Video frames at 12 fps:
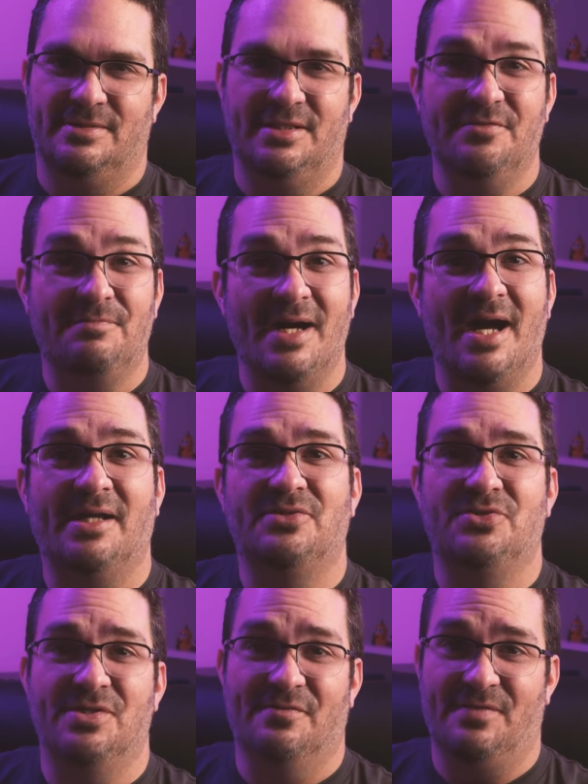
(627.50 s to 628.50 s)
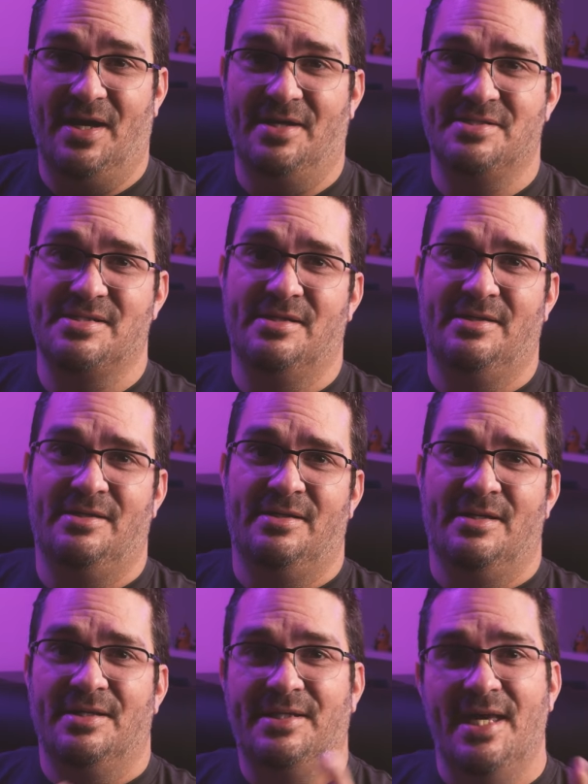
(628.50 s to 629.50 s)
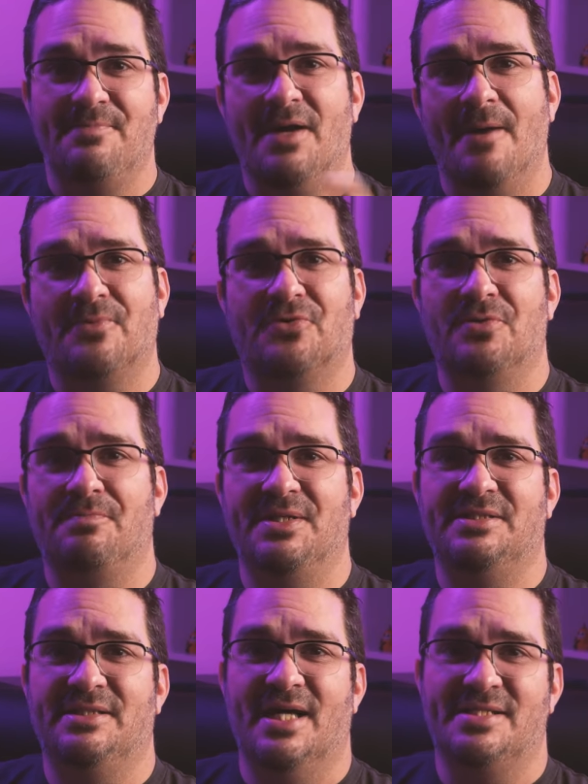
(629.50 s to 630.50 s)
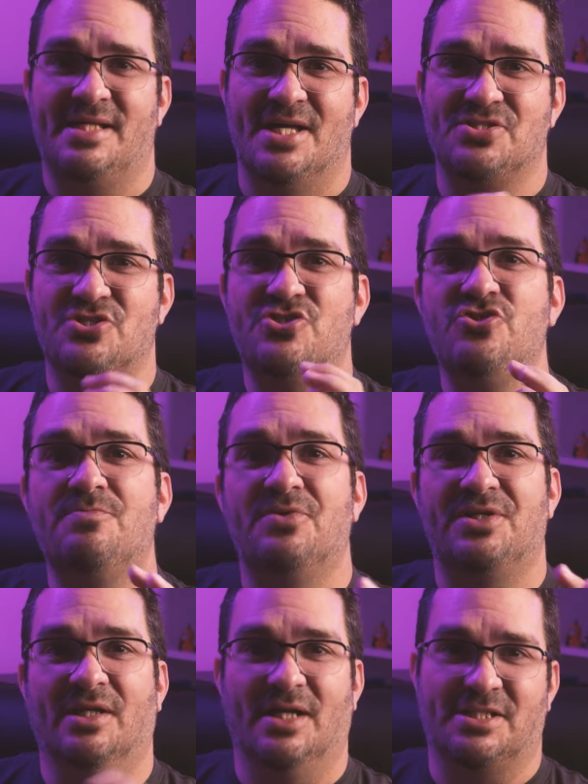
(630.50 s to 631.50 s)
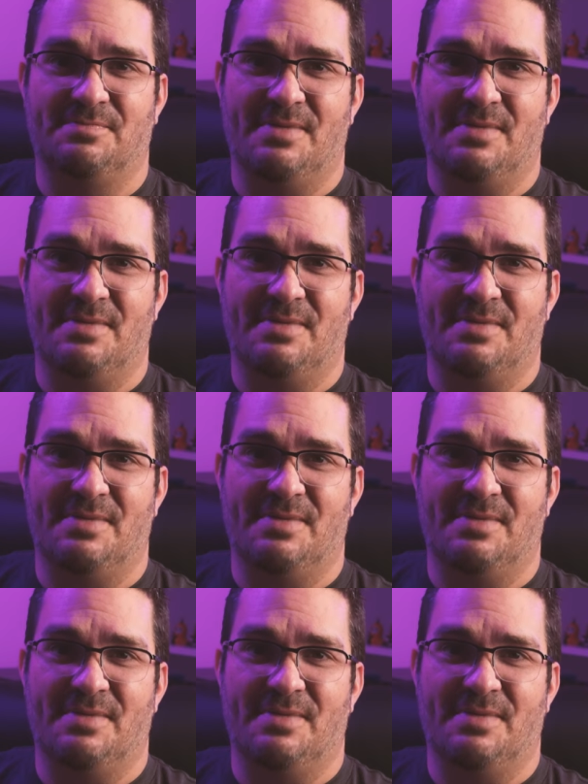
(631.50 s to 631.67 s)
give back to the fans. K pop group BTS has super deluxe